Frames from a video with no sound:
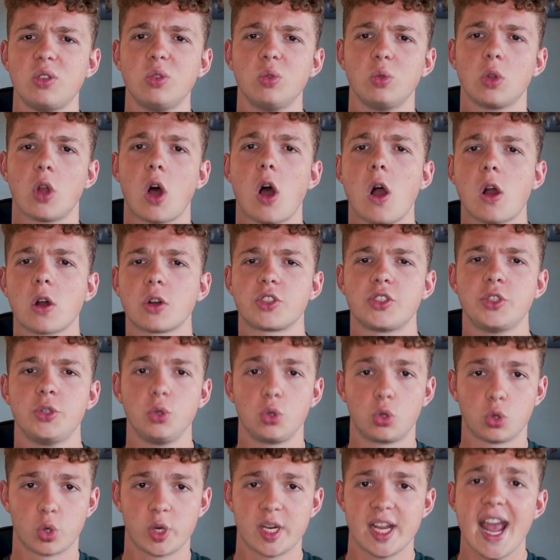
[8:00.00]
long to
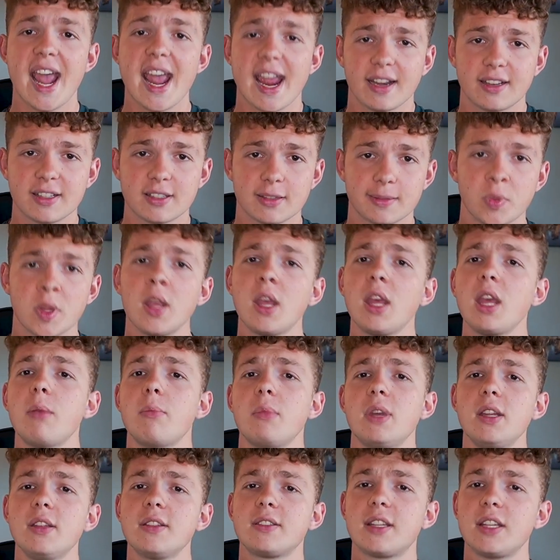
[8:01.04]
create. It
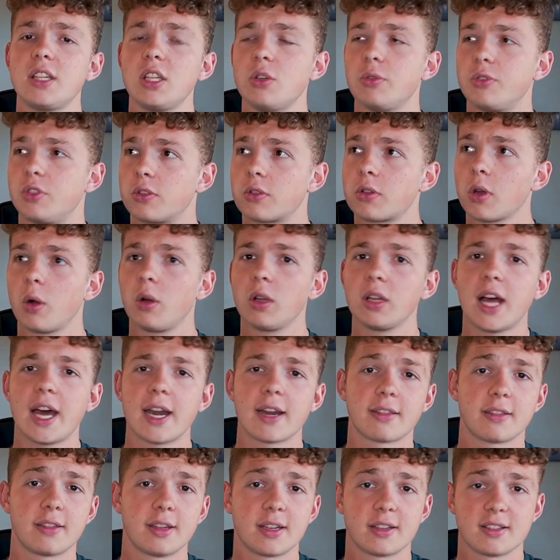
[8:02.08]
means that you throw a lot
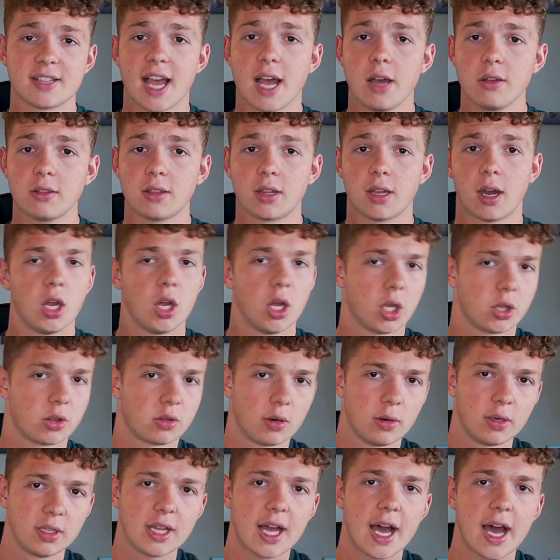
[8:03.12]
of things out there,
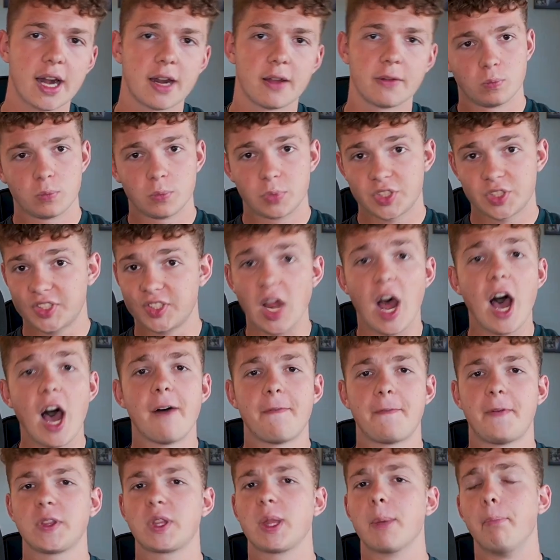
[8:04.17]
throw a lot of
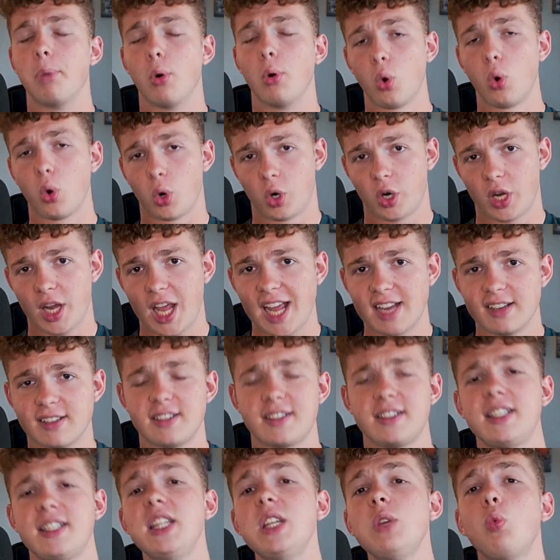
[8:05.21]
stuff at the board, and
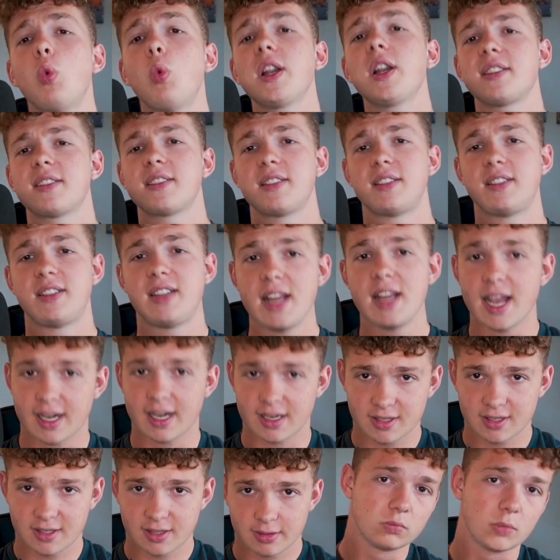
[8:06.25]
see what
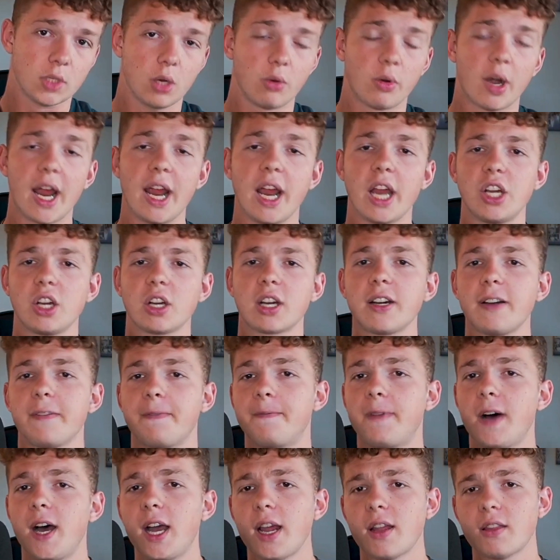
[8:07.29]
sticks, right? And you're gonna
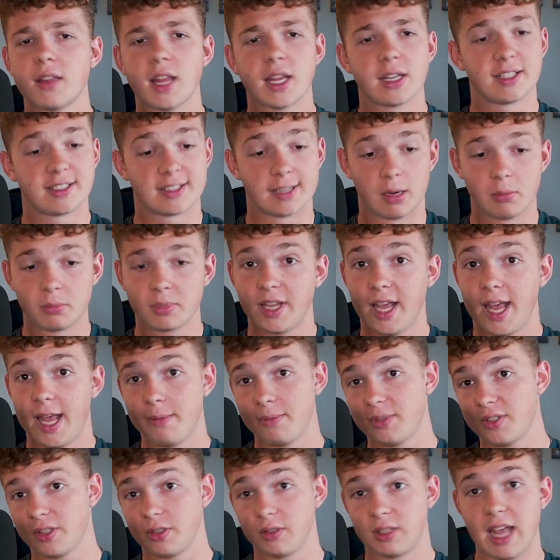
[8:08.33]
find that some
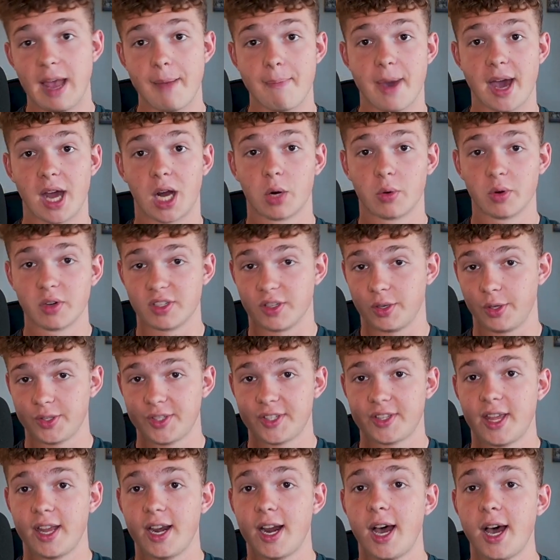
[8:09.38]
games get better results
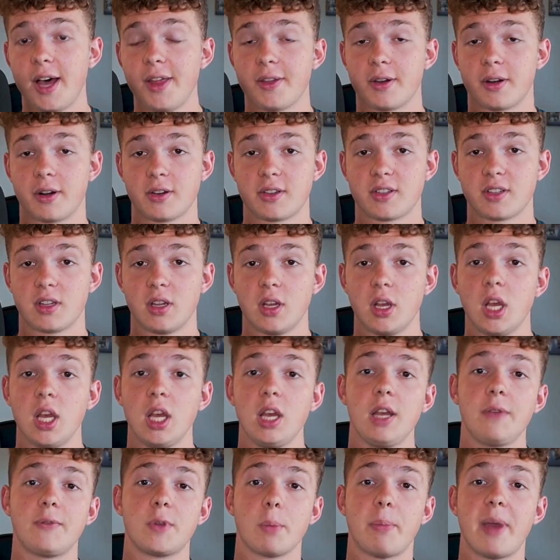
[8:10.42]
than others.
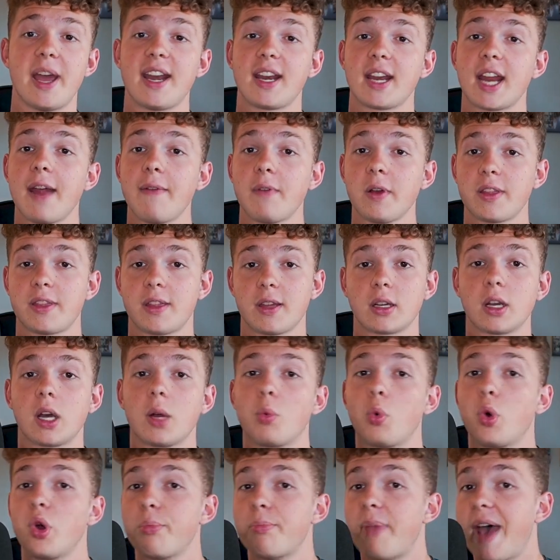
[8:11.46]
If you're betting everything on
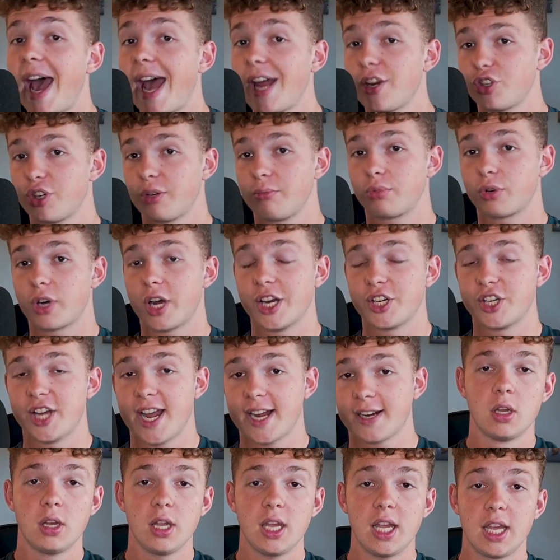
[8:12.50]
one passion
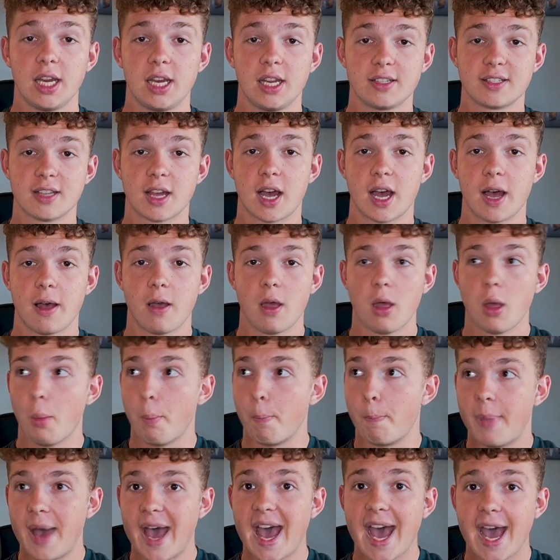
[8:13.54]
project, it is a
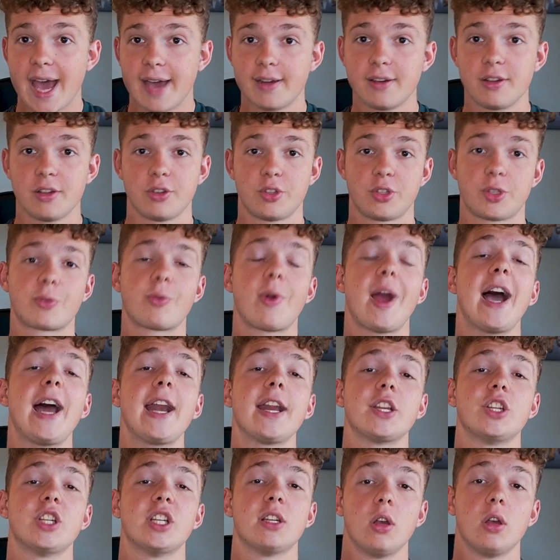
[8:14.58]
bad
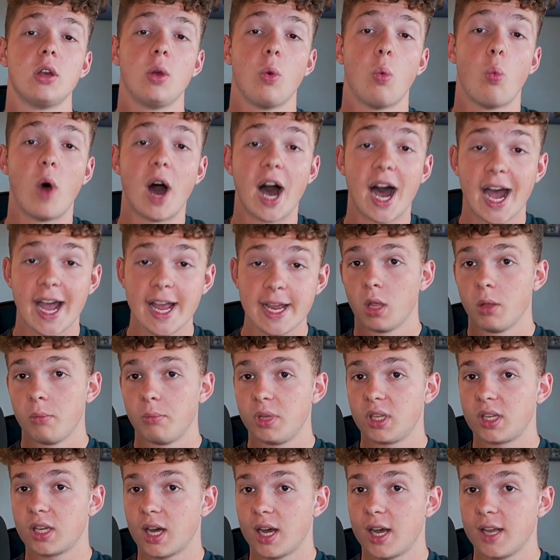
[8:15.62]
strategy. Why?
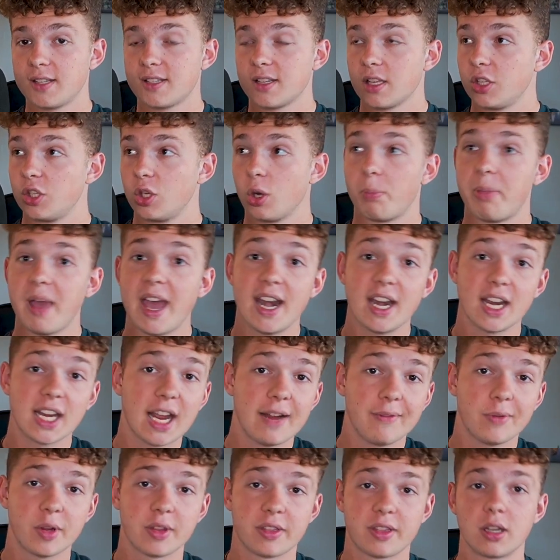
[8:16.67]
Because you're betting
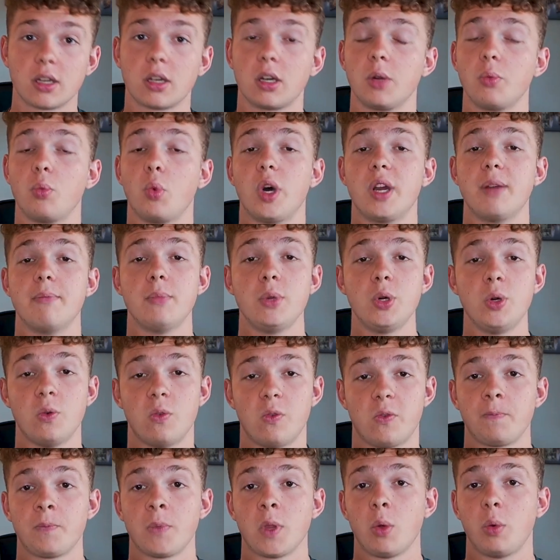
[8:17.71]
everything on one
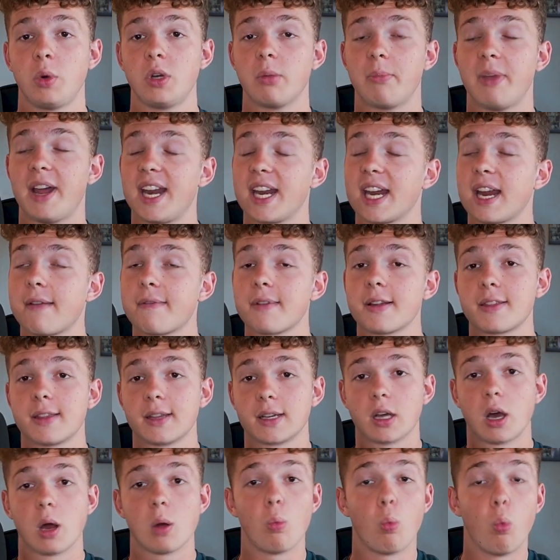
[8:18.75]
move. When you're betting everything
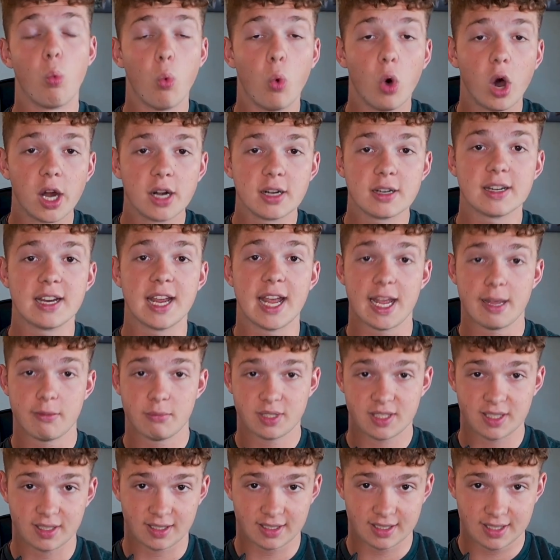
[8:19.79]
on one game
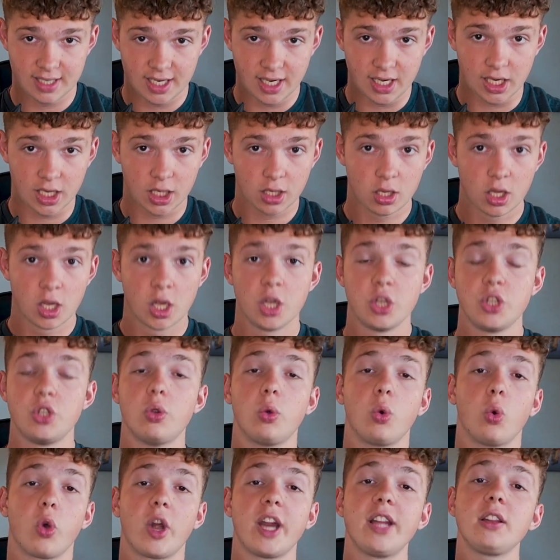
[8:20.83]
succeeding, you
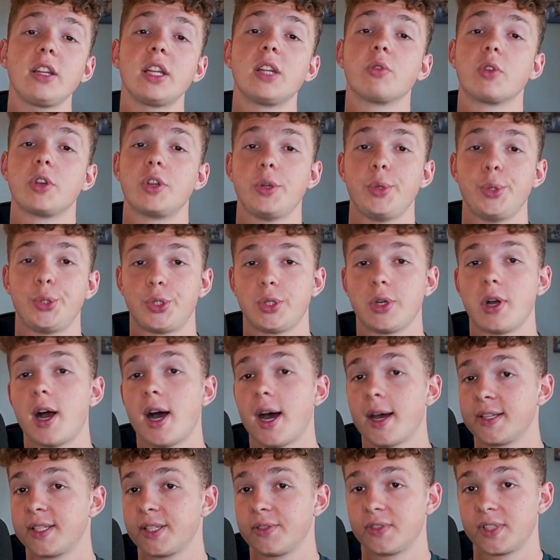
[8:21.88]
greatly reduce your
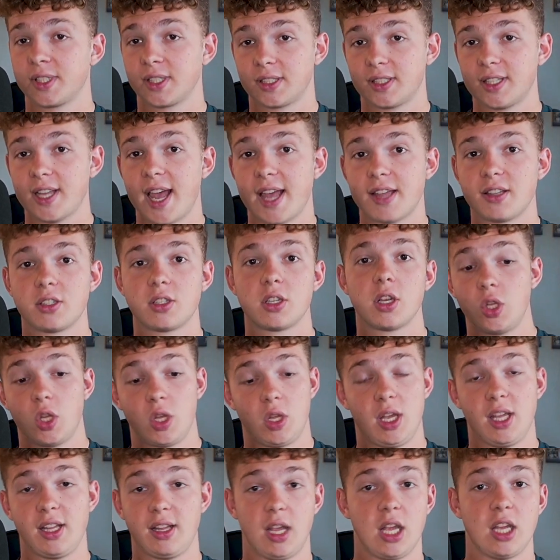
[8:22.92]
odds of success.
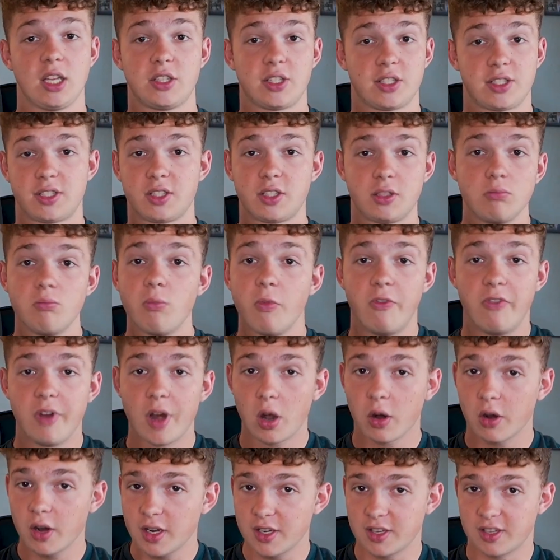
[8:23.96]
It, it's
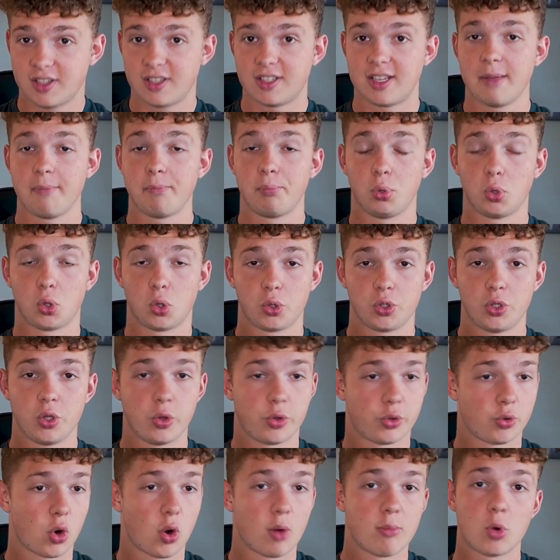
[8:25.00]
very simple. You
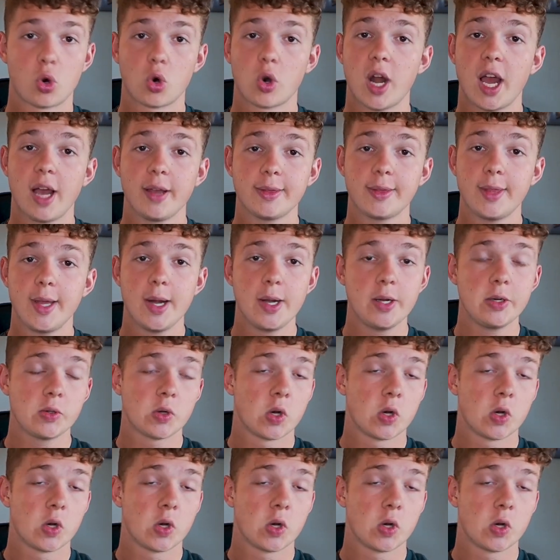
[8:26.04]
throw more out there,